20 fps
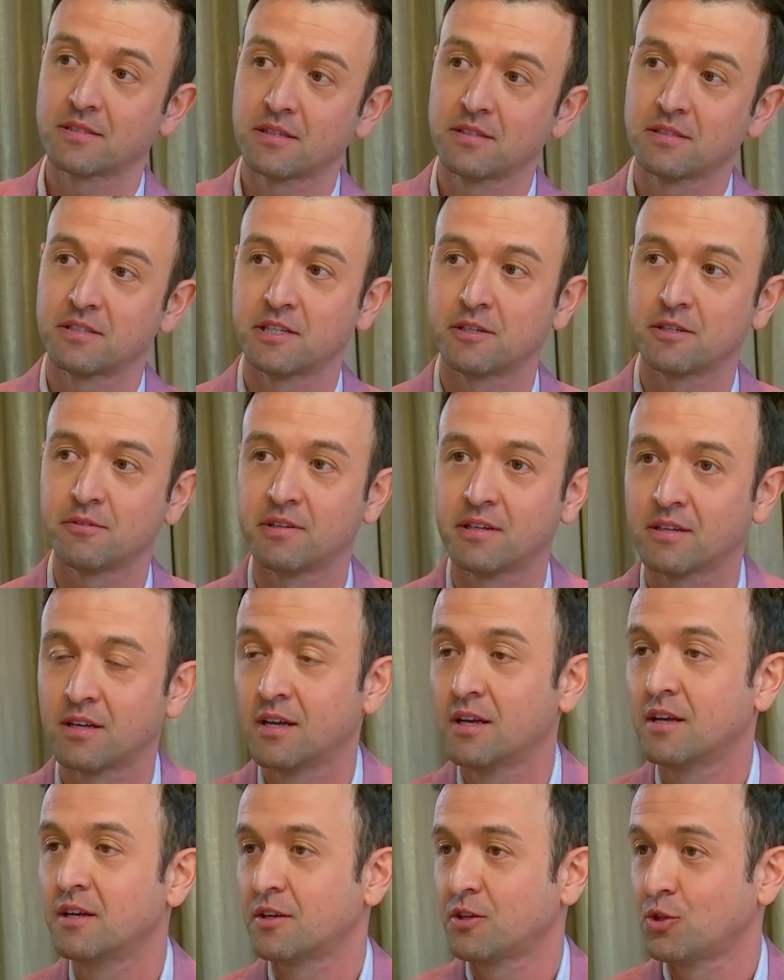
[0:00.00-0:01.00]
considering
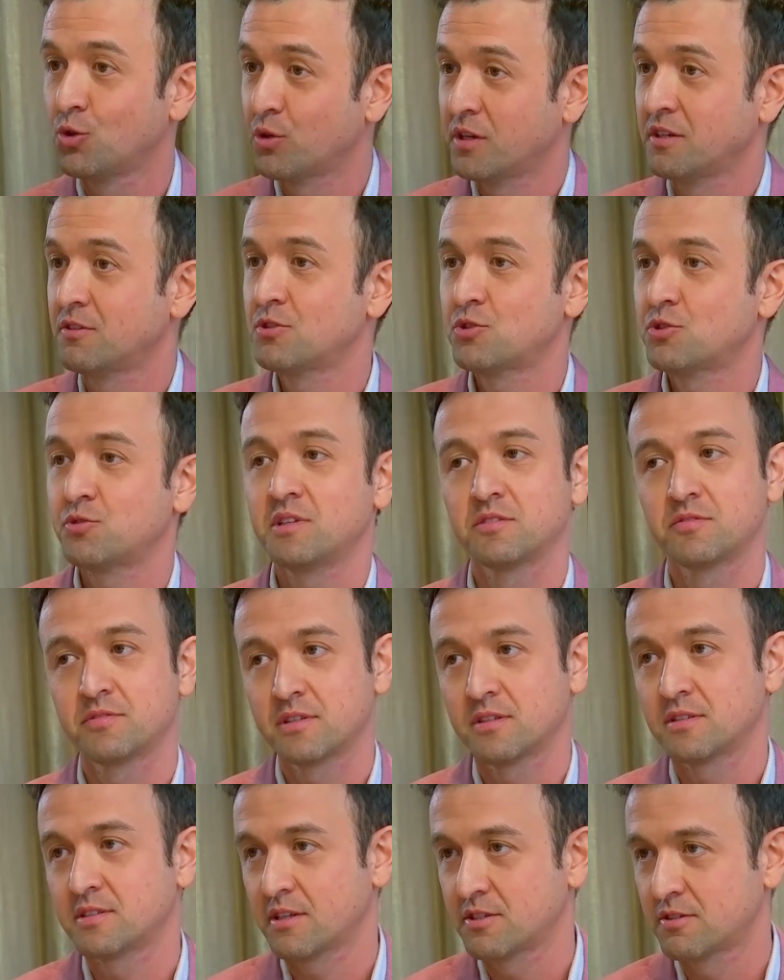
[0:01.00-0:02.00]
your industry is
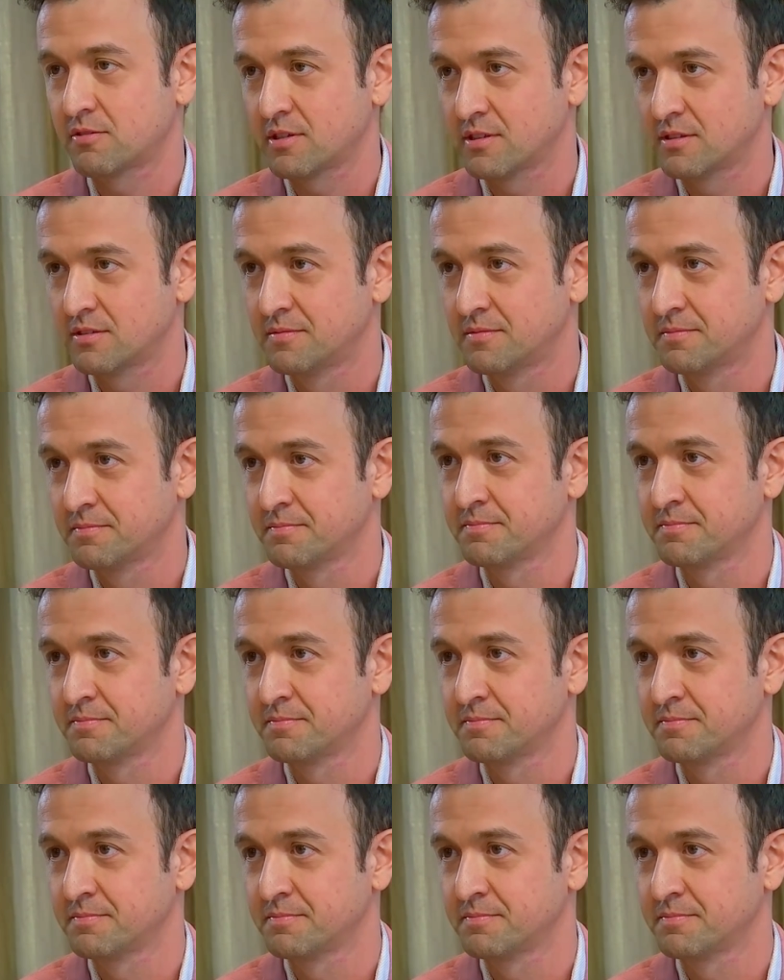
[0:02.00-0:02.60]
very saturated?